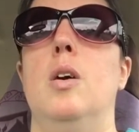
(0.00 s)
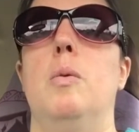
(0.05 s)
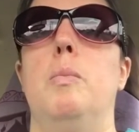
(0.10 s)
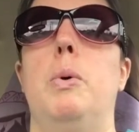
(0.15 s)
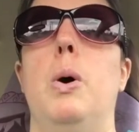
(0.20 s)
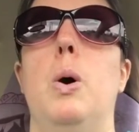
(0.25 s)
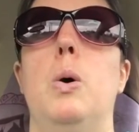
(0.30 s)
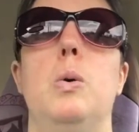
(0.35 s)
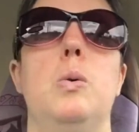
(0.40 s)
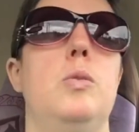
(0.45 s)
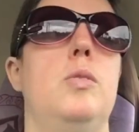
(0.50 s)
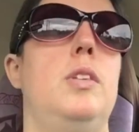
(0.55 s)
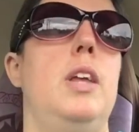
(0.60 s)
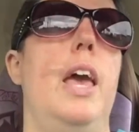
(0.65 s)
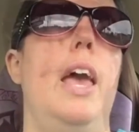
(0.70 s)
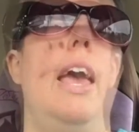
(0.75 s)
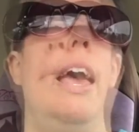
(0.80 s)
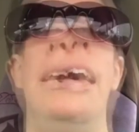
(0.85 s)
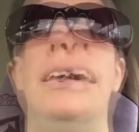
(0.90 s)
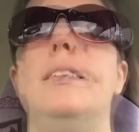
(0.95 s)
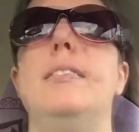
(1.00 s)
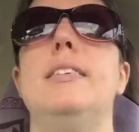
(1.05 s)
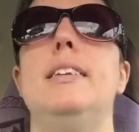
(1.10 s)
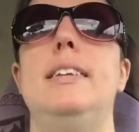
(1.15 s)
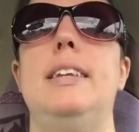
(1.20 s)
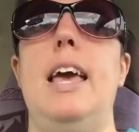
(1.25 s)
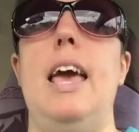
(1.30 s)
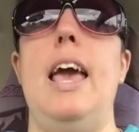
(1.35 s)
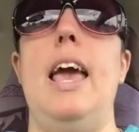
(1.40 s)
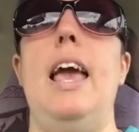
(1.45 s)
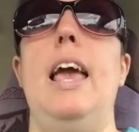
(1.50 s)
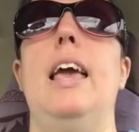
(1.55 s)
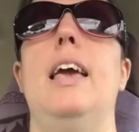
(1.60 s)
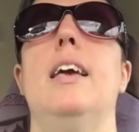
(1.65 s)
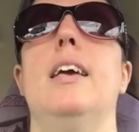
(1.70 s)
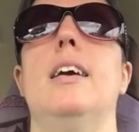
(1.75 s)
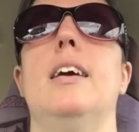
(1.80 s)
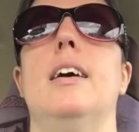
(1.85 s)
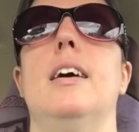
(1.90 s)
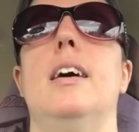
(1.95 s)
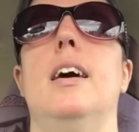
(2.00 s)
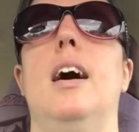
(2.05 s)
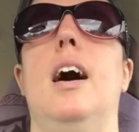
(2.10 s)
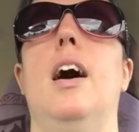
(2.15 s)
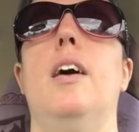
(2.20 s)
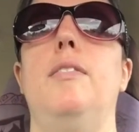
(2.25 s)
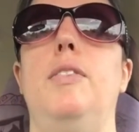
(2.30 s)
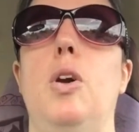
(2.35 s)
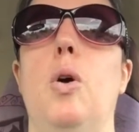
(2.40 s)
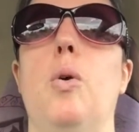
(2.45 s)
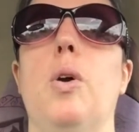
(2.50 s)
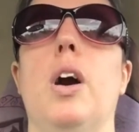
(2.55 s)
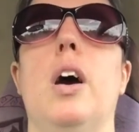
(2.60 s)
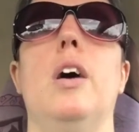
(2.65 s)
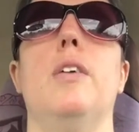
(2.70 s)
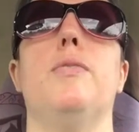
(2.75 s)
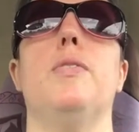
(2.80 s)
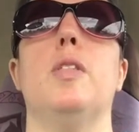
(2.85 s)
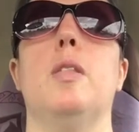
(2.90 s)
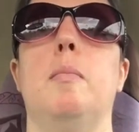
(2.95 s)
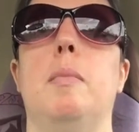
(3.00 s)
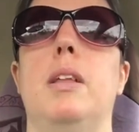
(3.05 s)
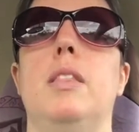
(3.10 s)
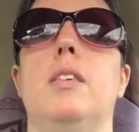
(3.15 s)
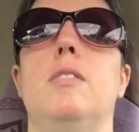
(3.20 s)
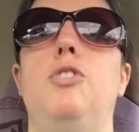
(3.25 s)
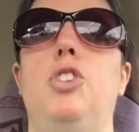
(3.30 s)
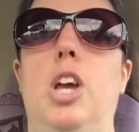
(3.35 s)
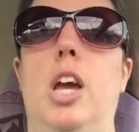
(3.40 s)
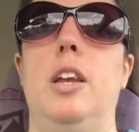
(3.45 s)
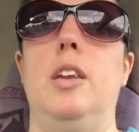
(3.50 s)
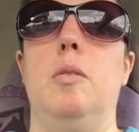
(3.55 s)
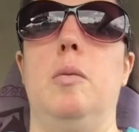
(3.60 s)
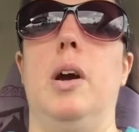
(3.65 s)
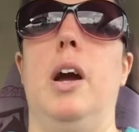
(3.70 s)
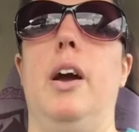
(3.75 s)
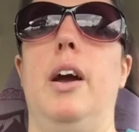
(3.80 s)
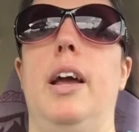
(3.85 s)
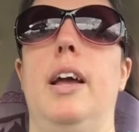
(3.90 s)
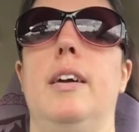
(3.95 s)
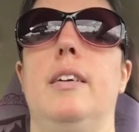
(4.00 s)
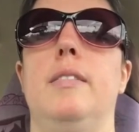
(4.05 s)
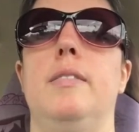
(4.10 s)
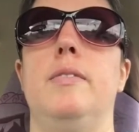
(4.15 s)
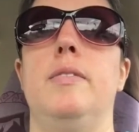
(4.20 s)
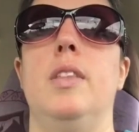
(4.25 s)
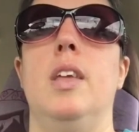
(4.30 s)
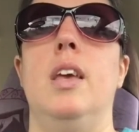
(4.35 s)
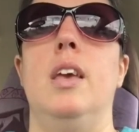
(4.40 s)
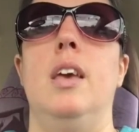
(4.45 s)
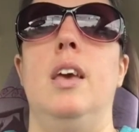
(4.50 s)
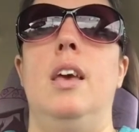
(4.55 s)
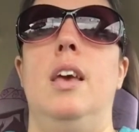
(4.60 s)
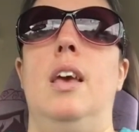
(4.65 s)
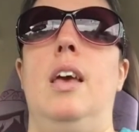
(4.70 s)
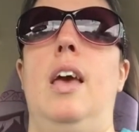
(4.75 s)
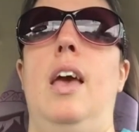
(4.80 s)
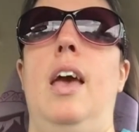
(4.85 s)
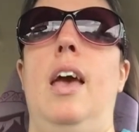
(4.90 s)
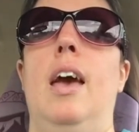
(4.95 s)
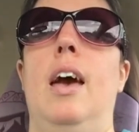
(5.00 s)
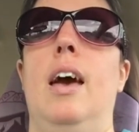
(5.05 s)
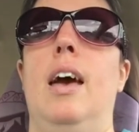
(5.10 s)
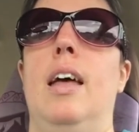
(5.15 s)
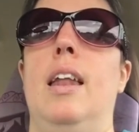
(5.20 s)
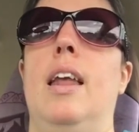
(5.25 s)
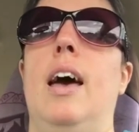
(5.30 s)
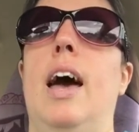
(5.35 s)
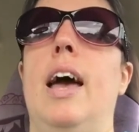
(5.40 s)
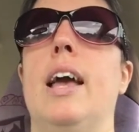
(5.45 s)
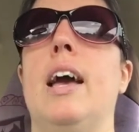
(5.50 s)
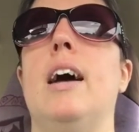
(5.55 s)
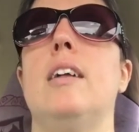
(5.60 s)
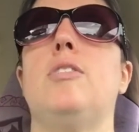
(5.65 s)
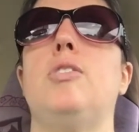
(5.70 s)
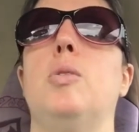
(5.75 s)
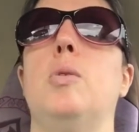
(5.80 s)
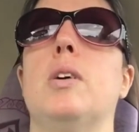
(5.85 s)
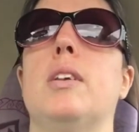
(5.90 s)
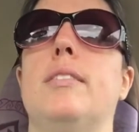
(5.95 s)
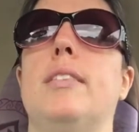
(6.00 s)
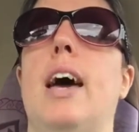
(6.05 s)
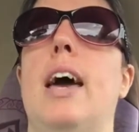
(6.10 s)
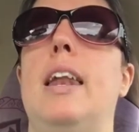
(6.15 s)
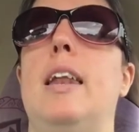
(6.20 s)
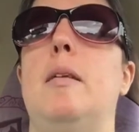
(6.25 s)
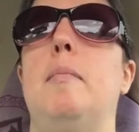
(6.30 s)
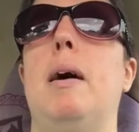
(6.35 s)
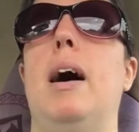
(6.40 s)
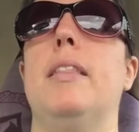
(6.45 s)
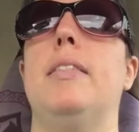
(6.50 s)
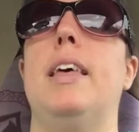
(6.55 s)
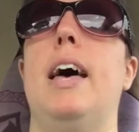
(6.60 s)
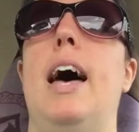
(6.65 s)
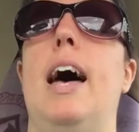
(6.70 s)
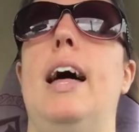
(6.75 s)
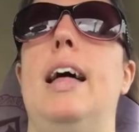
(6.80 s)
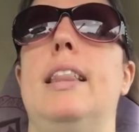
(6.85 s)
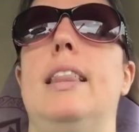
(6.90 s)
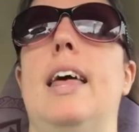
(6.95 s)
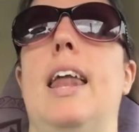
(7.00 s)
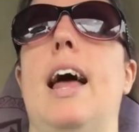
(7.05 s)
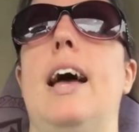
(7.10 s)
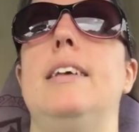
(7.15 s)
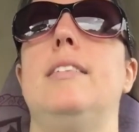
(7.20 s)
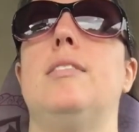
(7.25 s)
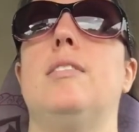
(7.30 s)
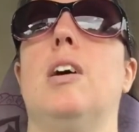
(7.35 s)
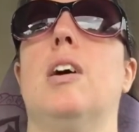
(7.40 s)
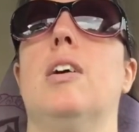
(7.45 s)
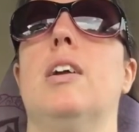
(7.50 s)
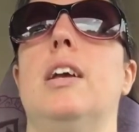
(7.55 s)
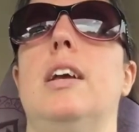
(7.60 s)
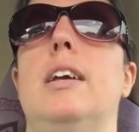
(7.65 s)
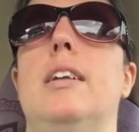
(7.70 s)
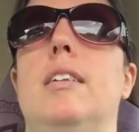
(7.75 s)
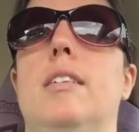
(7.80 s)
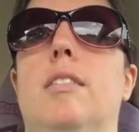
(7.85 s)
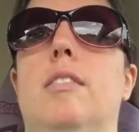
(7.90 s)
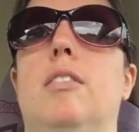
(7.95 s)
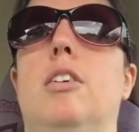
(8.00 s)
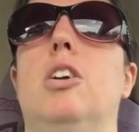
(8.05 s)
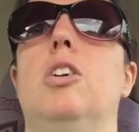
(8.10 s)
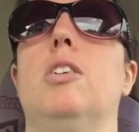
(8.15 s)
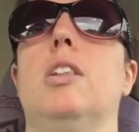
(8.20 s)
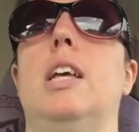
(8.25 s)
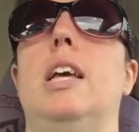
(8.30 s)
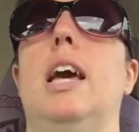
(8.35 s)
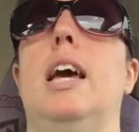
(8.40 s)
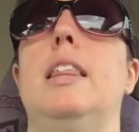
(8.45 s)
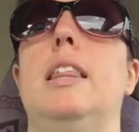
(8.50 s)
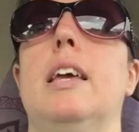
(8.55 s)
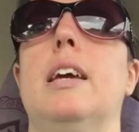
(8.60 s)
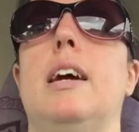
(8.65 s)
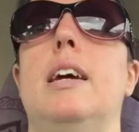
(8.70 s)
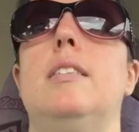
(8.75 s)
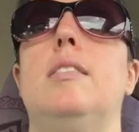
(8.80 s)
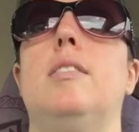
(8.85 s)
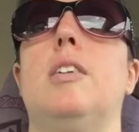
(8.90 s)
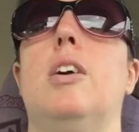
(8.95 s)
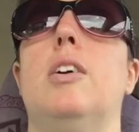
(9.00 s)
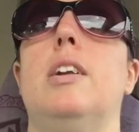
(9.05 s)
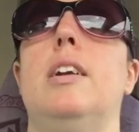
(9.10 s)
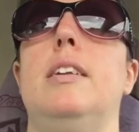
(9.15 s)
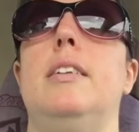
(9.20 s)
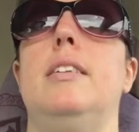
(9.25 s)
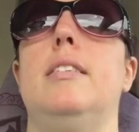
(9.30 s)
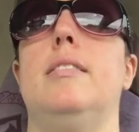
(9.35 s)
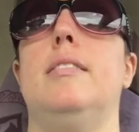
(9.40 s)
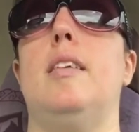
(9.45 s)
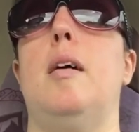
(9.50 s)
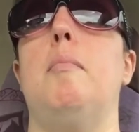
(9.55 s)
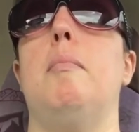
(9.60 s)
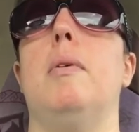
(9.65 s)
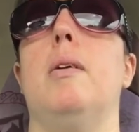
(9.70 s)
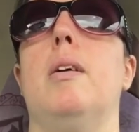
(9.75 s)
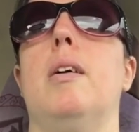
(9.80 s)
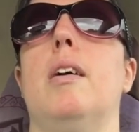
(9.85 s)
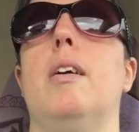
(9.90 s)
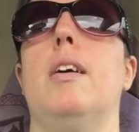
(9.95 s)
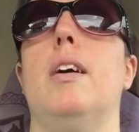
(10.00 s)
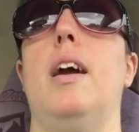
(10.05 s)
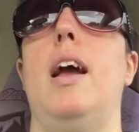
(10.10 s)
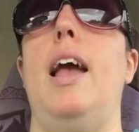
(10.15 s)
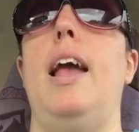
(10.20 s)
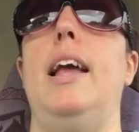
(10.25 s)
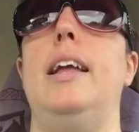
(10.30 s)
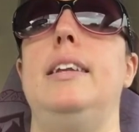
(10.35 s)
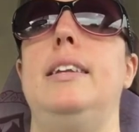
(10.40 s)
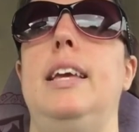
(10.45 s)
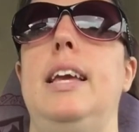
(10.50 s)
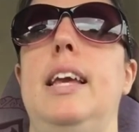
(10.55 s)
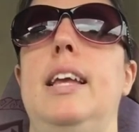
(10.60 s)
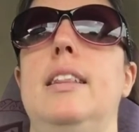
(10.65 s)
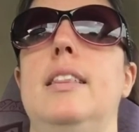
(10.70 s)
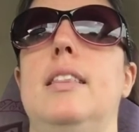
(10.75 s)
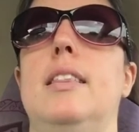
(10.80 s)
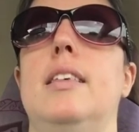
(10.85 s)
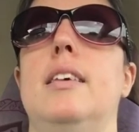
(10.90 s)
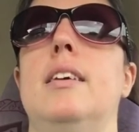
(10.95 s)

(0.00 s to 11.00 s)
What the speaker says: posed 8 minutes a day of yoga for the month of January. And I got so excited about that I started early. I think I started December 18th.